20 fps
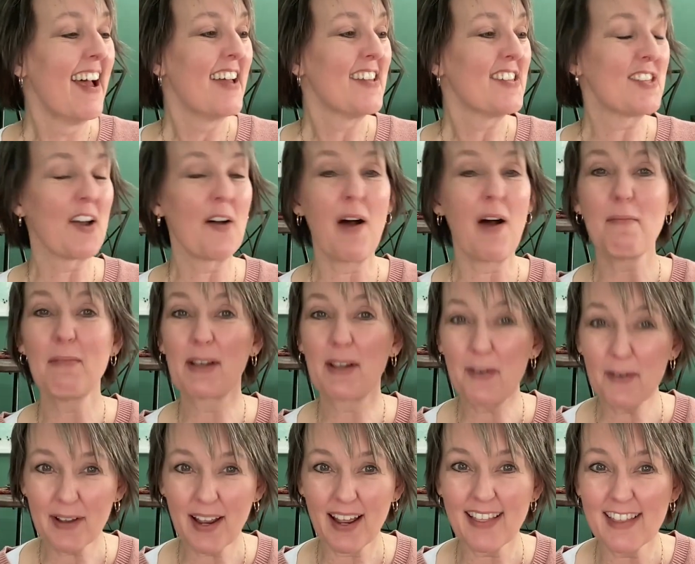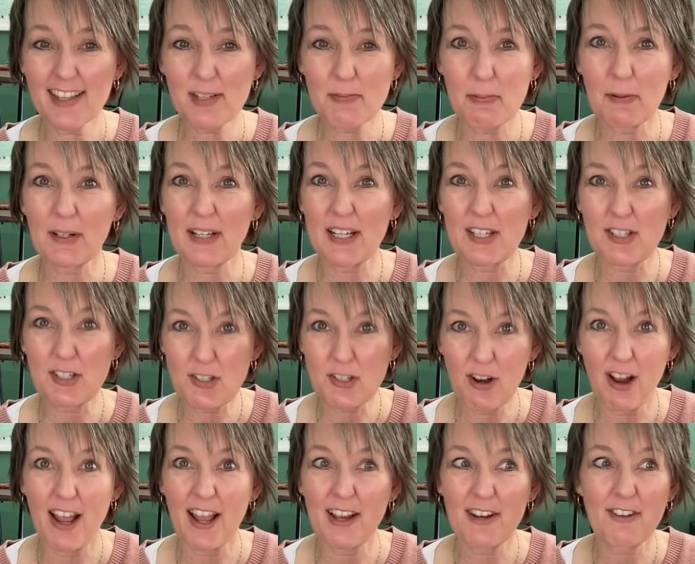So I'm like, okay, this book is
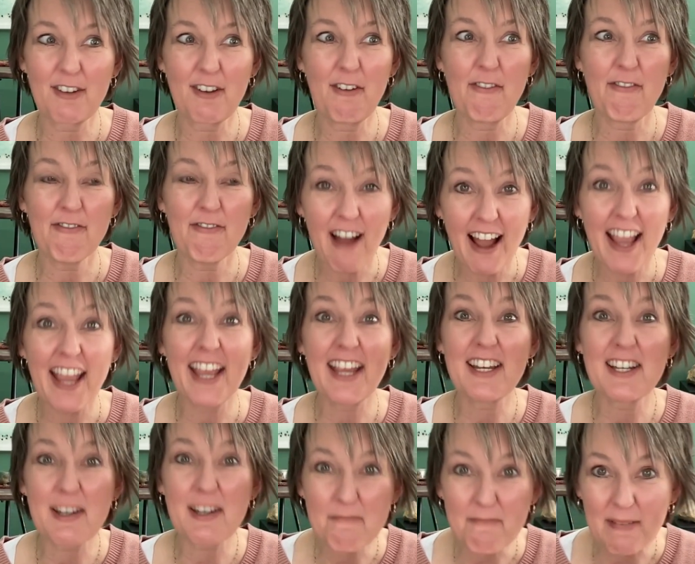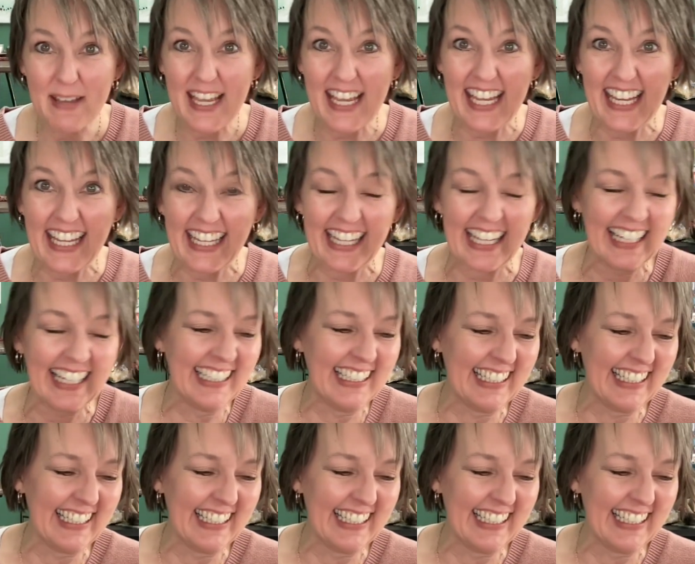trying to find me.